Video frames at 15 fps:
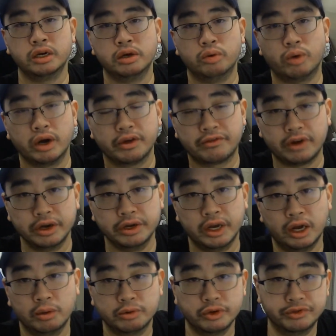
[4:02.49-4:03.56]
What I find
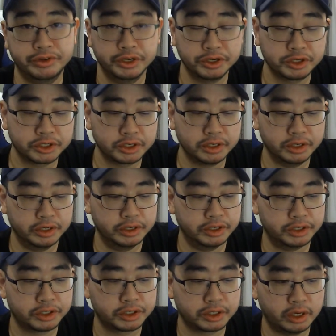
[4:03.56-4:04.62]
helps with this
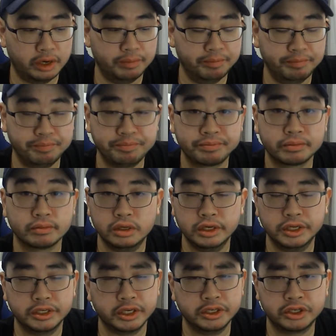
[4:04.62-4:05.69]
is
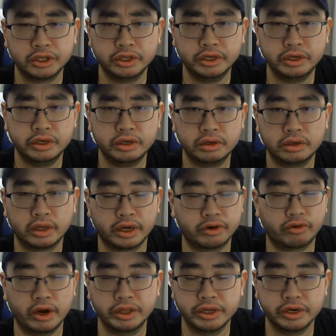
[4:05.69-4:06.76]
essentially like
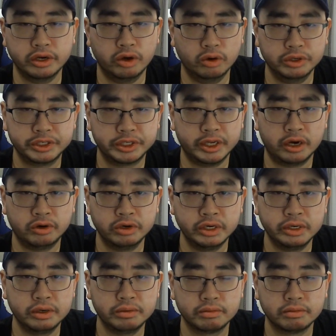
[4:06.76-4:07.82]
writing notes down,
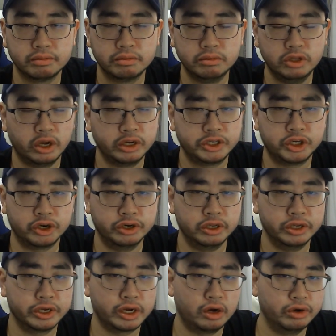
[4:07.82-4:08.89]
not
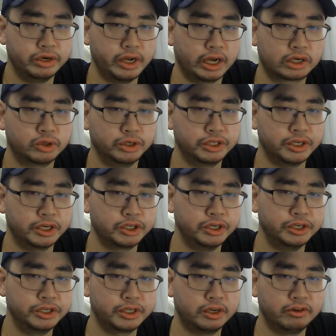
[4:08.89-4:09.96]
journaling out the actual session
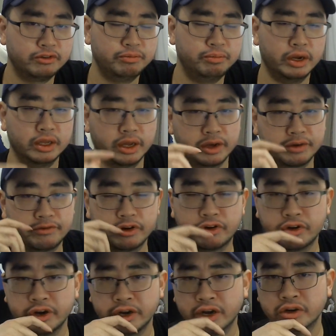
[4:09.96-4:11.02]
itself, but like
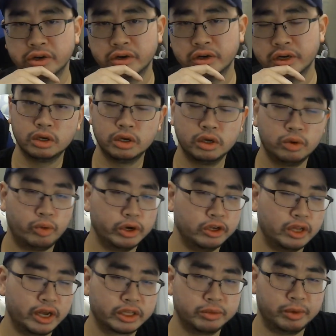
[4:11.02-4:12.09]
figuring out what you
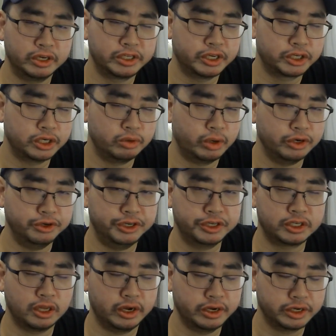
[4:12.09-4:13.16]
liked about the session, what you
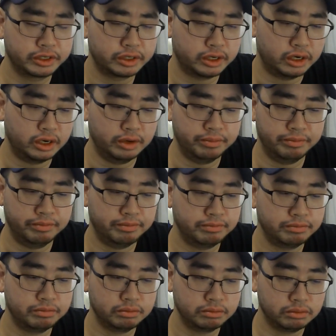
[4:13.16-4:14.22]
disliked,
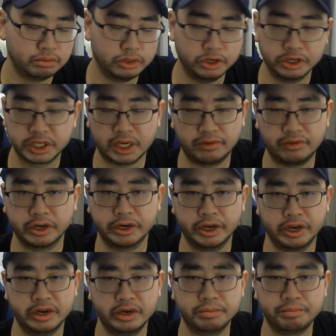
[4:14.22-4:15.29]
stuff like
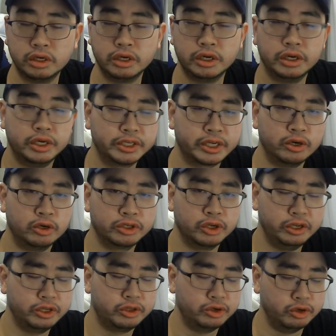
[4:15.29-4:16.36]
that. This can also
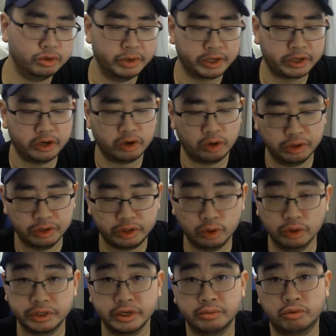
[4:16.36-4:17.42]
lead to you making your own
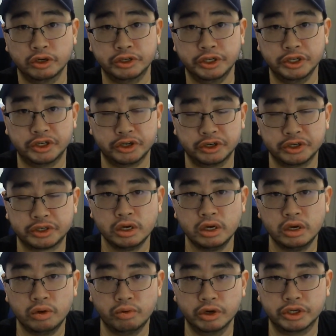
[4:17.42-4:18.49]
tools and procedures,
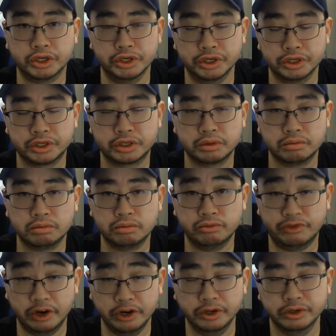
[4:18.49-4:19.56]
which is
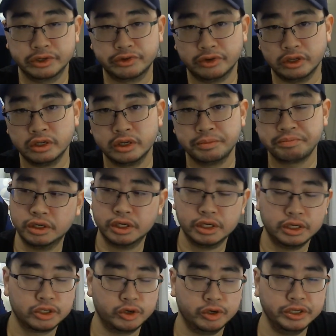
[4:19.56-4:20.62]
very useful.
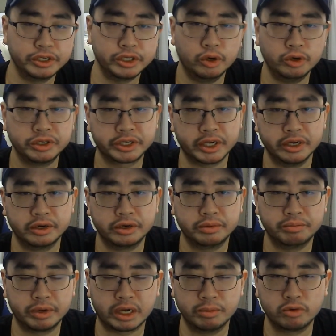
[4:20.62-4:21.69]
So these notes can
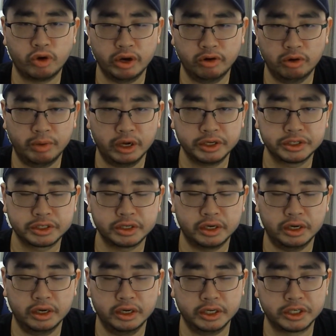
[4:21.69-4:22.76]
become quite robust.
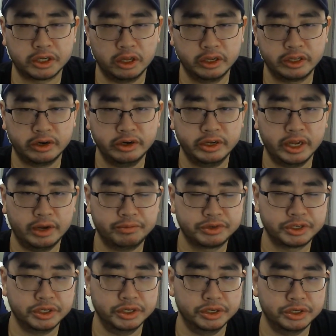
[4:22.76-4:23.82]
Solitary Depths
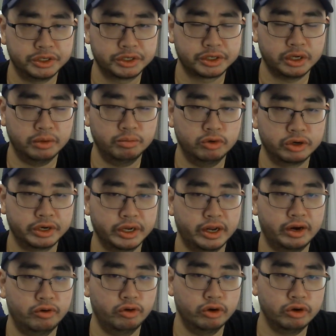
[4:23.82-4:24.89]
is a book that I
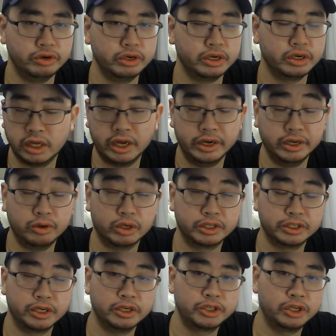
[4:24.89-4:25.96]
wrote, and it was
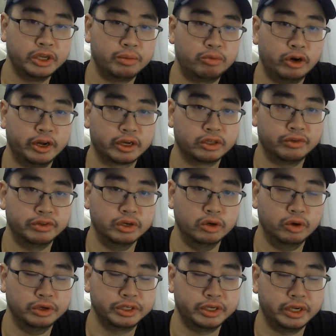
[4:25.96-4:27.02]
essentially a product of the
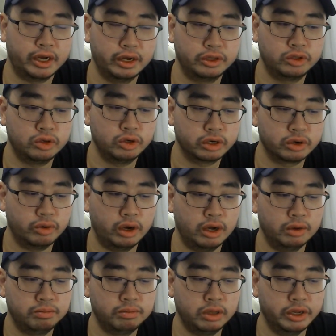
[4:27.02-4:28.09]
notes that I took while
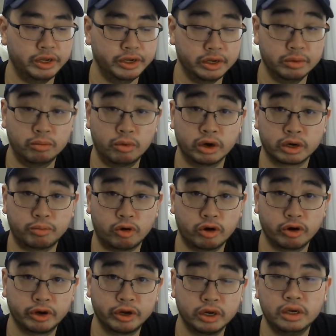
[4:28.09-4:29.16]
playing Merkborg.